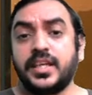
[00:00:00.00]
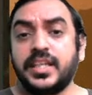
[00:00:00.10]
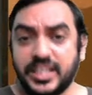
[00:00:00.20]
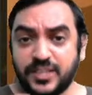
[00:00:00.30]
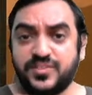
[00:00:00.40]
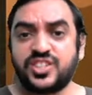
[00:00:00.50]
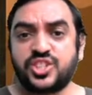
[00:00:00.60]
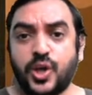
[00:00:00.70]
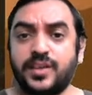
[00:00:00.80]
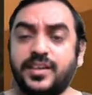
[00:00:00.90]
if the
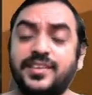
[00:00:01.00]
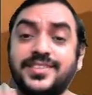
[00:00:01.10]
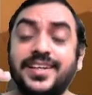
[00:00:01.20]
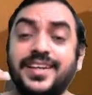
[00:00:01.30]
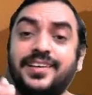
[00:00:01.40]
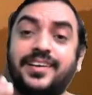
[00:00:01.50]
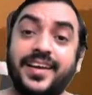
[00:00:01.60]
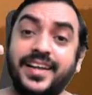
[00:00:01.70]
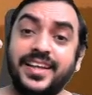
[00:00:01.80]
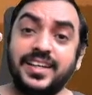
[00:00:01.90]
stock is
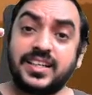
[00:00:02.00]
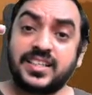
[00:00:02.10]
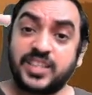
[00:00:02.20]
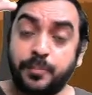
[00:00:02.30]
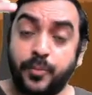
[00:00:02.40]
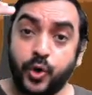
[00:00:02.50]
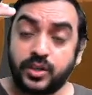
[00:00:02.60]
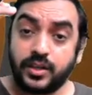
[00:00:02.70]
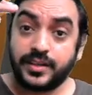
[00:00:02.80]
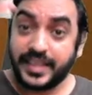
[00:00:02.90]
trading at
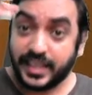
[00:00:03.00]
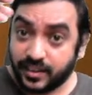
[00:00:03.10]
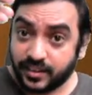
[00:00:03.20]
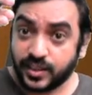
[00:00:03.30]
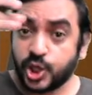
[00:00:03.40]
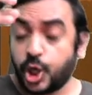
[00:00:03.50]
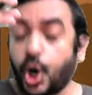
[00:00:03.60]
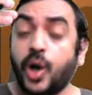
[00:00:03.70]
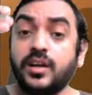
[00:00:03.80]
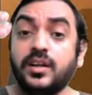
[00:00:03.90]
support near
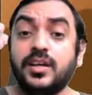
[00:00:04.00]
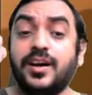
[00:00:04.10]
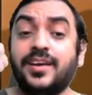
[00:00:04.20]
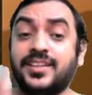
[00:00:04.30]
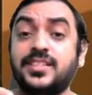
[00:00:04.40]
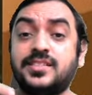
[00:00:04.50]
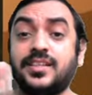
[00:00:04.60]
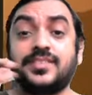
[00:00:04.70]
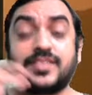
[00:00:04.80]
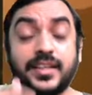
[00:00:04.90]
or a
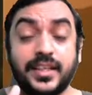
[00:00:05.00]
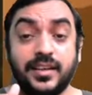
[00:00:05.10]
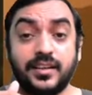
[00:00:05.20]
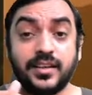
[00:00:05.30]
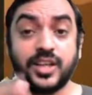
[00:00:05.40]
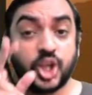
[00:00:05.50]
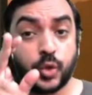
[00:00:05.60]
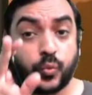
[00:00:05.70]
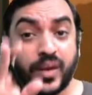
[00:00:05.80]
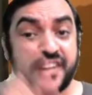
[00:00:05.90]
resistance near,
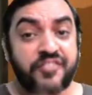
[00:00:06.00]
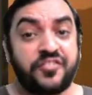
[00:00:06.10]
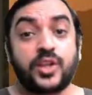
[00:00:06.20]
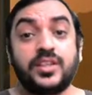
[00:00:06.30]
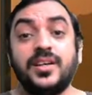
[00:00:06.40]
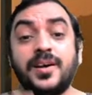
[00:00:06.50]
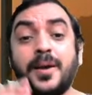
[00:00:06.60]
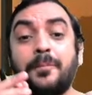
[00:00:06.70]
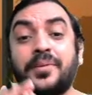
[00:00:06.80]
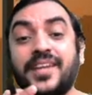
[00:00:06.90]
wait for the
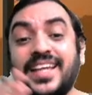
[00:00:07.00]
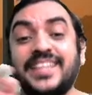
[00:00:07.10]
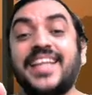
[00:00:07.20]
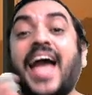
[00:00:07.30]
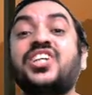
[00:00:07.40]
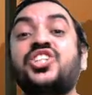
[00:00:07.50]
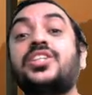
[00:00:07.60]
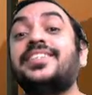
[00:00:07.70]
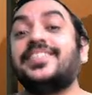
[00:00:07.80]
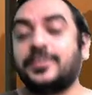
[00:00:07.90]
price
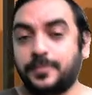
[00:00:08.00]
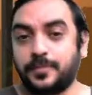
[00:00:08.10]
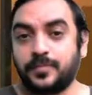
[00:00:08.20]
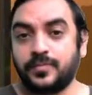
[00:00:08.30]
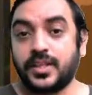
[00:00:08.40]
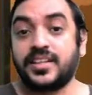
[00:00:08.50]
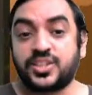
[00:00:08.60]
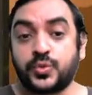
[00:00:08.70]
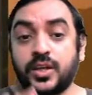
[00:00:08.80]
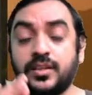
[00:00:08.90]
action.
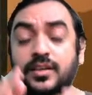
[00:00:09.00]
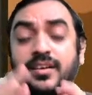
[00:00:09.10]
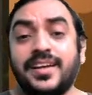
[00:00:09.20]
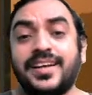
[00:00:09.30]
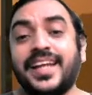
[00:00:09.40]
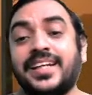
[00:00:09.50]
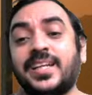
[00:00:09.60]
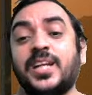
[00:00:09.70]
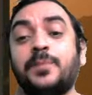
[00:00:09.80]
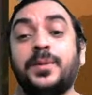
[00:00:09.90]
That's what the
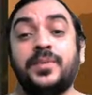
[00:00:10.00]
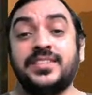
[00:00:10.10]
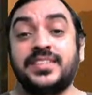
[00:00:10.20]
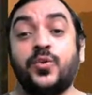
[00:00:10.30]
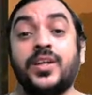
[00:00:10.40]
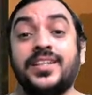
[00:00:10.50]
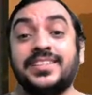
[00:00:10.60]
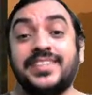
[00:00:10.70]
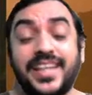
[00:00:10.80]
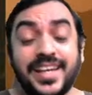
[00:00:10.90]
technical people say. What they
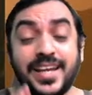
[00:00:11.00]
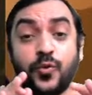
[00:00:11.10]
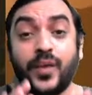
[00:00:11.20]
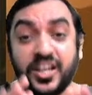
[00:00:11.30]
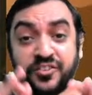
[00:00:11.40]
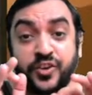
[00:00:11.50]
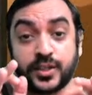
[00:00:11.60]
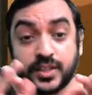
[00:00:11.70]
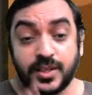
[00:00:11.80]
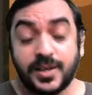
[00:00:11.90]
say? Wait for
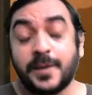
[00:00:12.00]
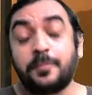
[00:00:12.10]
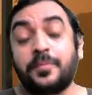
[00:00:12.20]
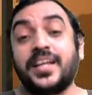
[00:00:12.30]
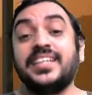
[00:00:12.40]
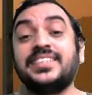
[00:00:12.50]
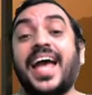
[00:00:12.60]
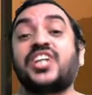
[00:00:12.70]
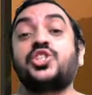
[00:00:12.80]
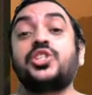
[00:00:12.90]
the price
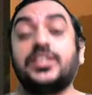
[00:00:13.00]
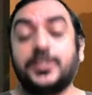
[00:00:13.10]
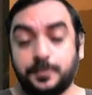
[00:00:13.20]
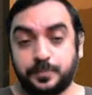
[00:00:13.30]
action.